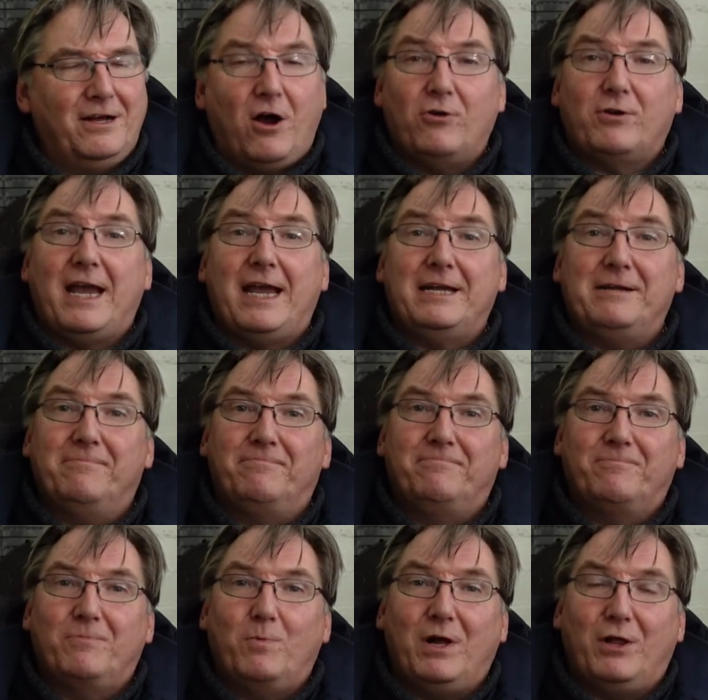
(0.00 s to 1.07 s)
Okay,
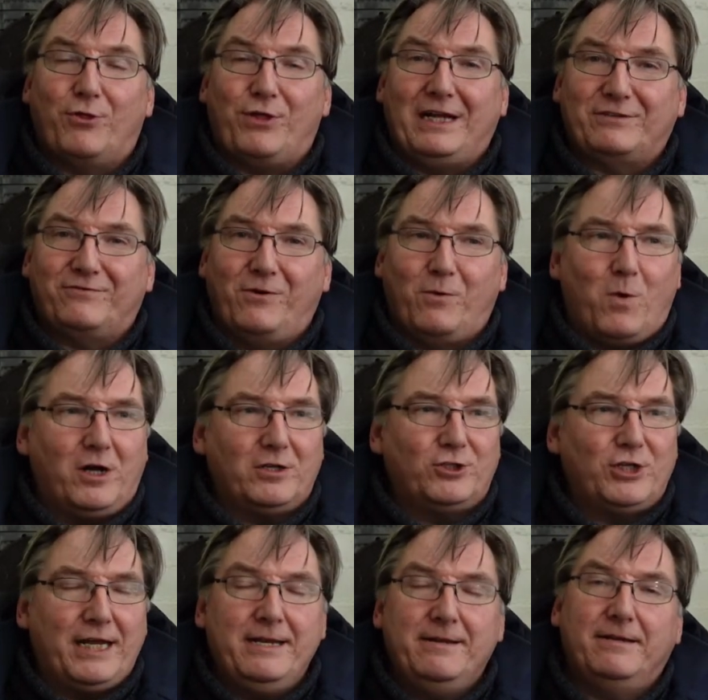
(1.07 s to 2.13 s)
well, thanks for
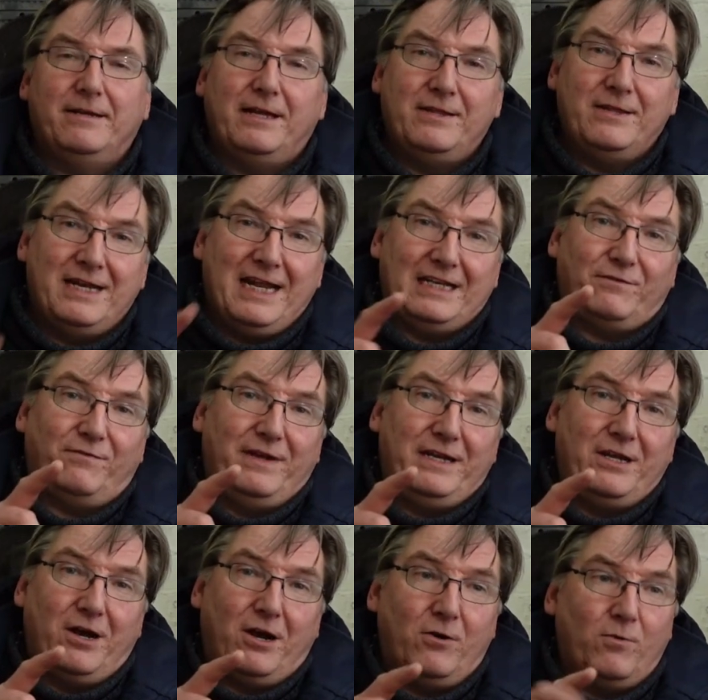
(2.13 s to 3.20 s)
watching. In the next
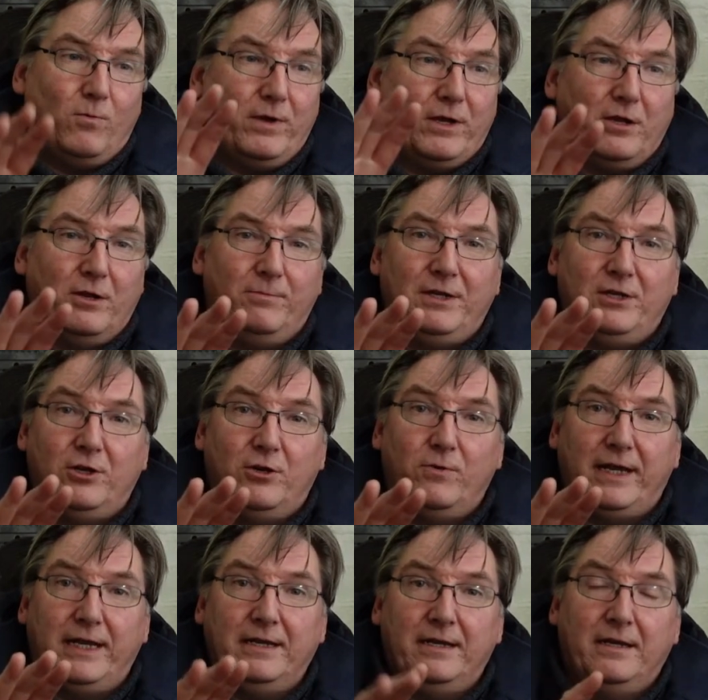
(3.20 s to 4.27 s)
video we're going to be
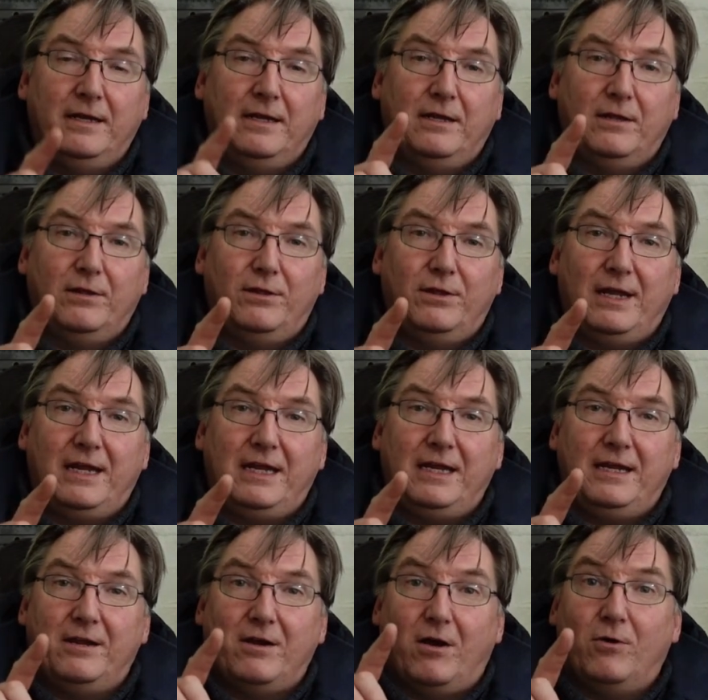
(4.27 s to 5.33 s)
doing
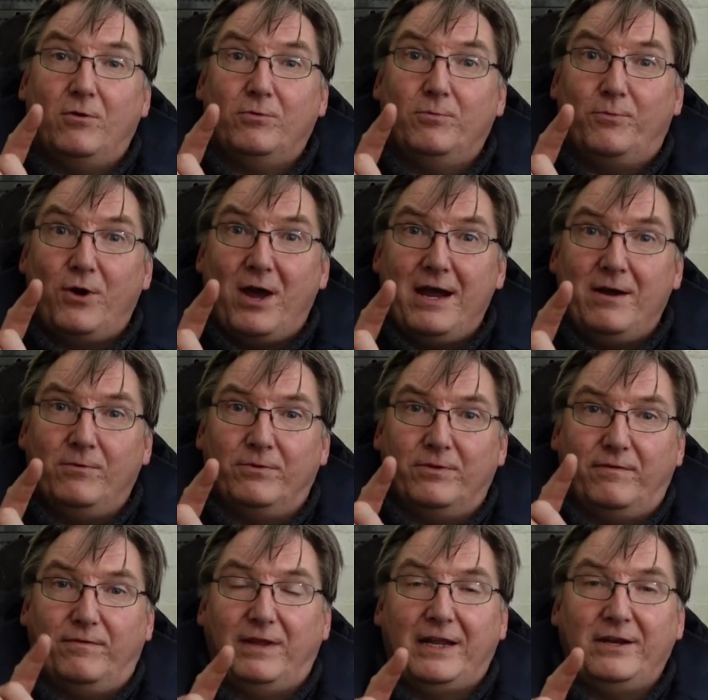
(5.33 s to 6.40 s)
the Old Brown,
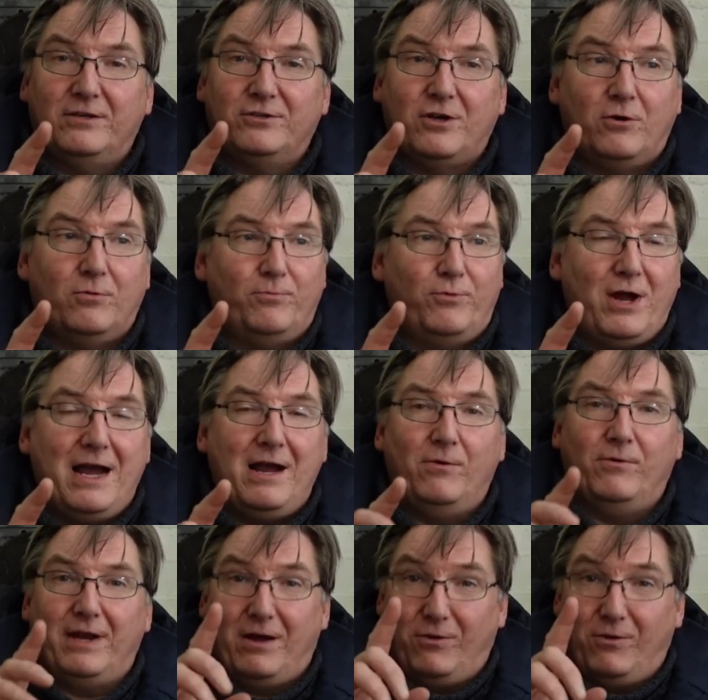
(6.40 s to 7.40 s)
the Flanders Old Brown.